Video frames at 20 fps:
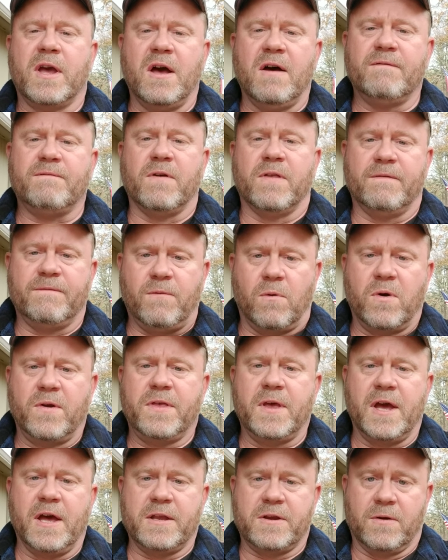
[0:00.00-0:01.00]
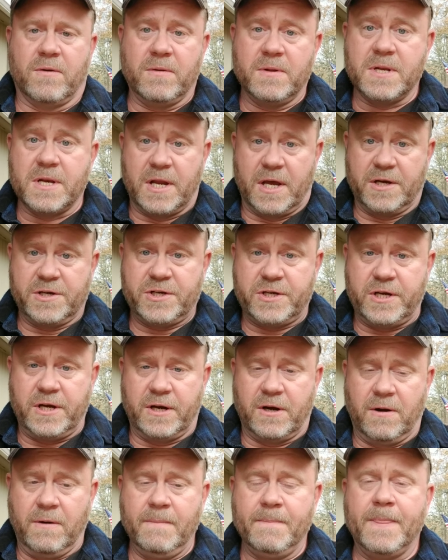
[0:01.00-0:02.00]
out for the 4th annual next
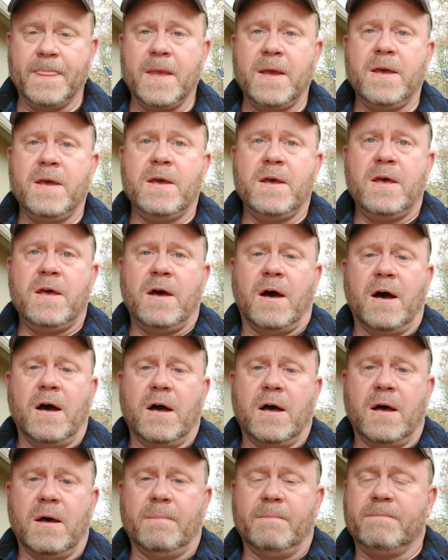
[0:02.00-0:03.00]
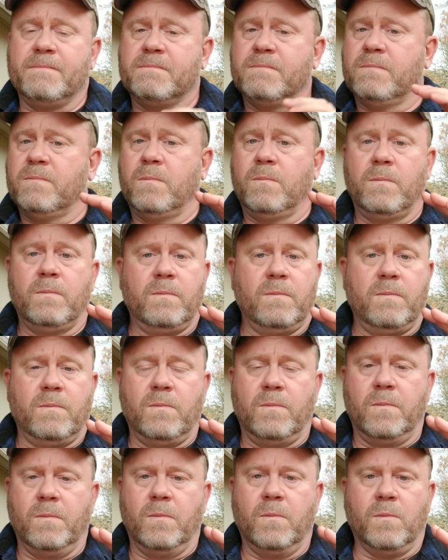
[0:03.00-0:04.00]
year
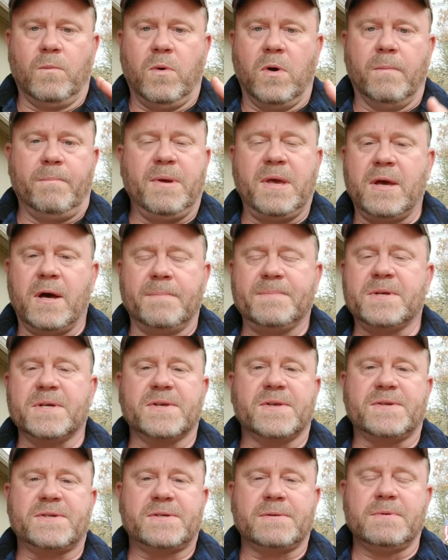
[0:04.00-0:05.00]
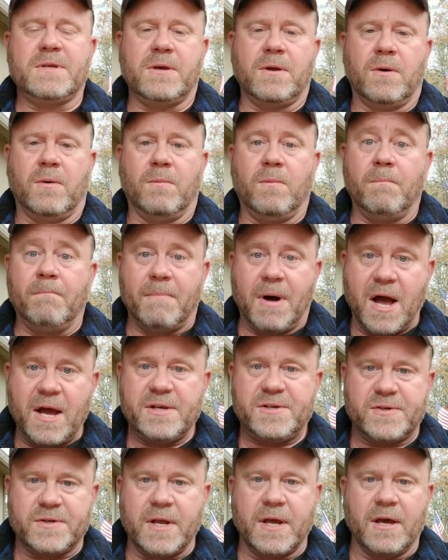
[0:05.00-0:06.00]
will be up to, my
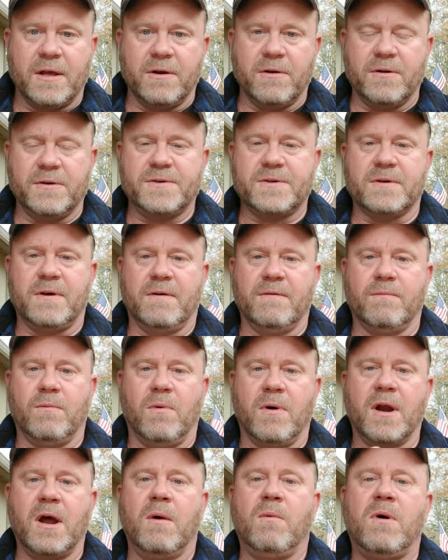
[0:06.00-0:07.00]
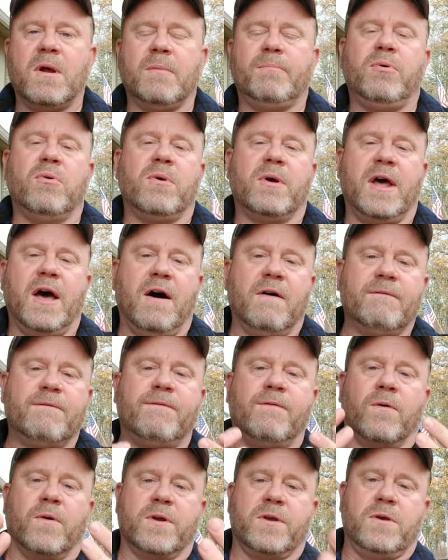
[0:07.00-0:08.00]
standards of what I want to put out
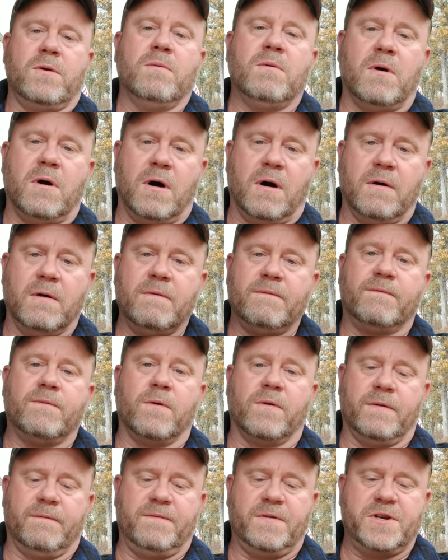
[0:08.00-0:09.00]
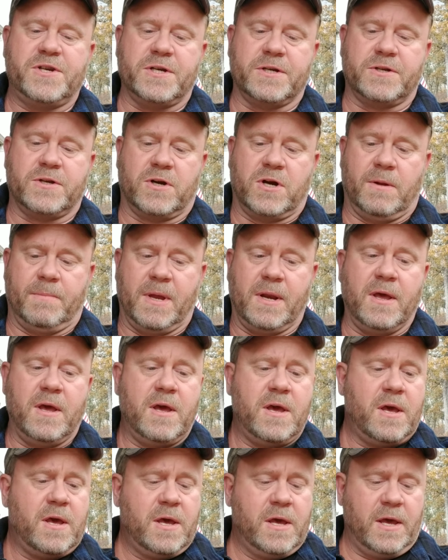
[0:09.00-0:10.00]
for you all for the fishing tournament.
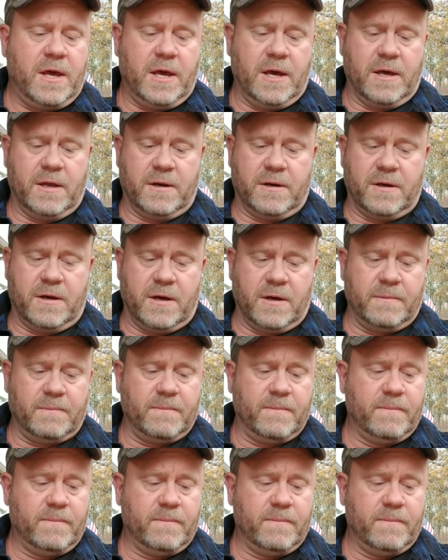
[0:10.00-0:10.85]
And